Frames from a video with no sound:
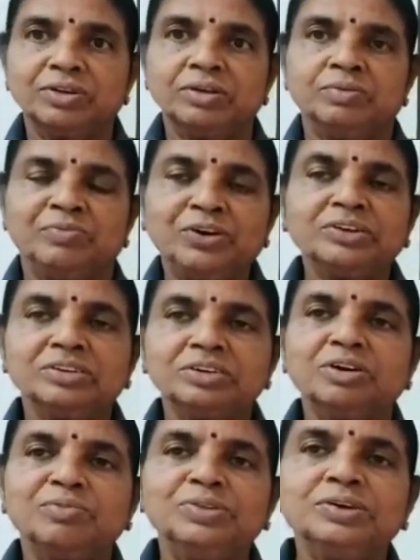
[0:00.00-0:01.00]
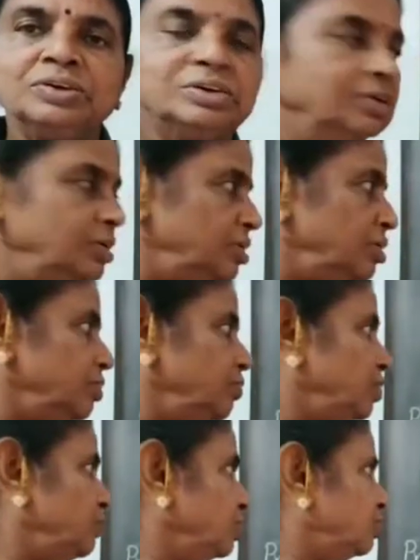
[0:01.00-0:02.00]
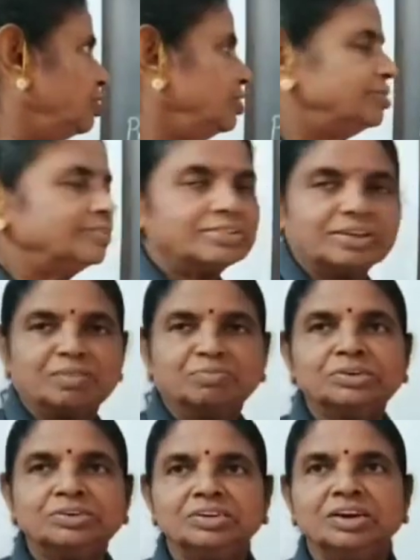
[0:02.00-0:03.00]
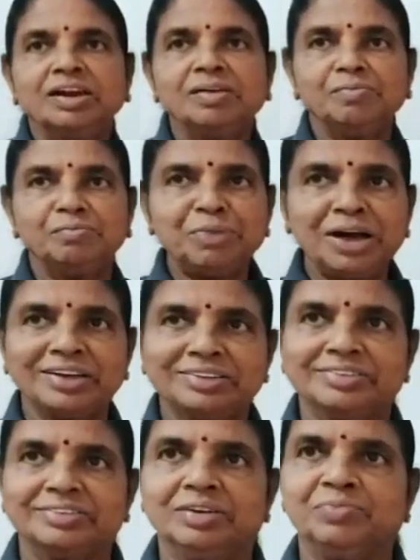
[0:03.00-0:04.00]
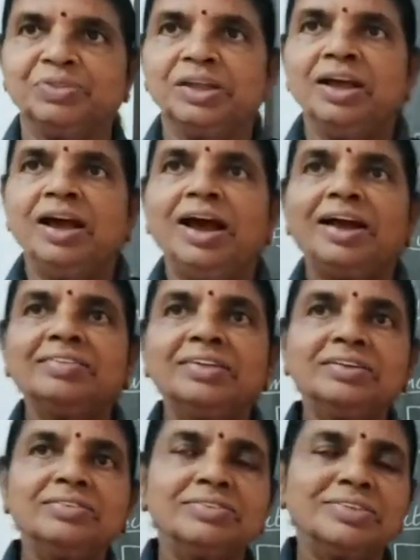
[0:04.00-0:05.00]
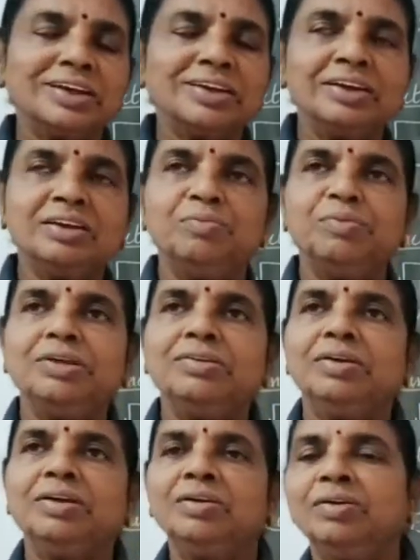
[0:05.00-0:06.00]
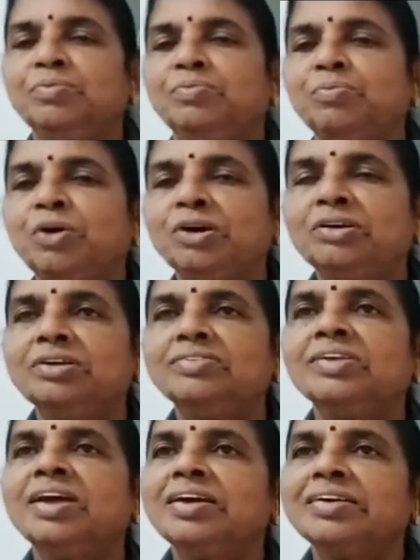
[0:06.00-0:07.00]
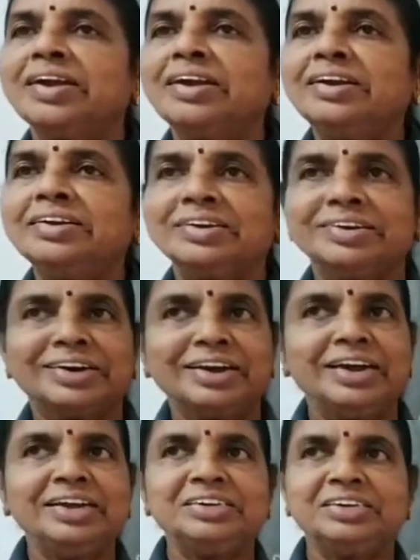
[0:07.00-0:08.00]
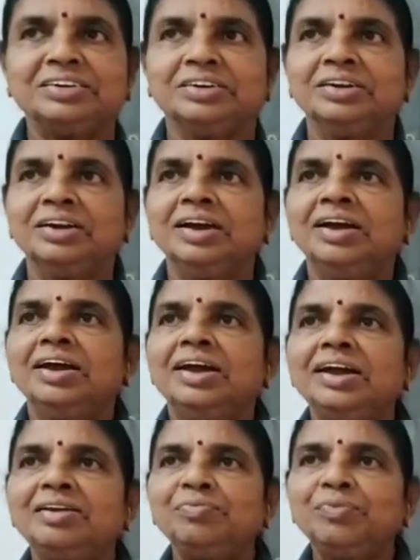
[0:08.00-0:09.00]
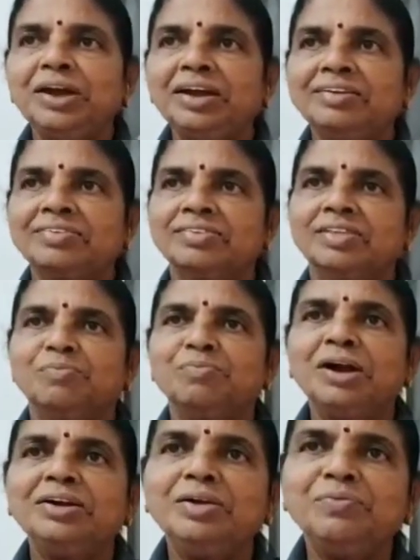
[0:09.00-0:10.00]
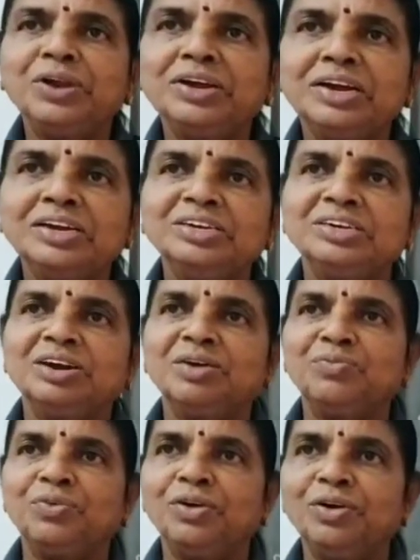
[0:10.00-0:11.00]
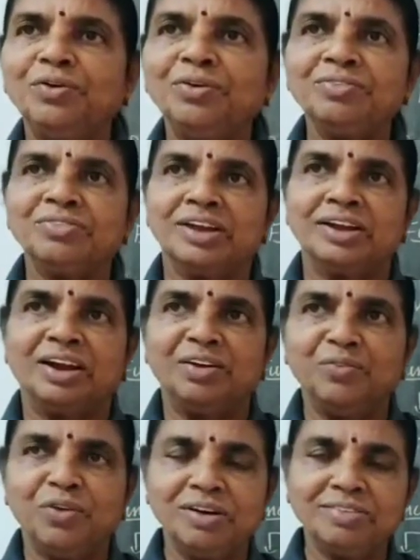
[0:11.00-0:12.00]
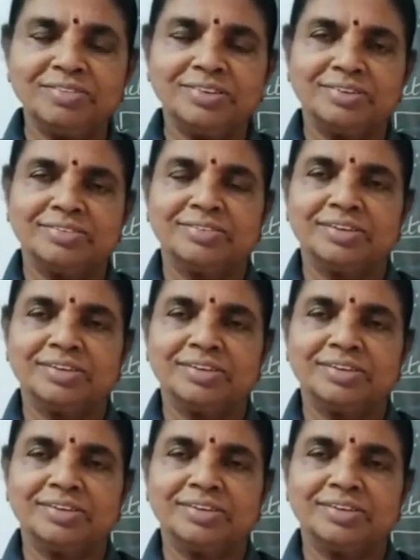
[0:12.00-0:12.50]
function of the what we call it as commercial banks. And then second point is credit creation. It means the multiplication of loans and advances.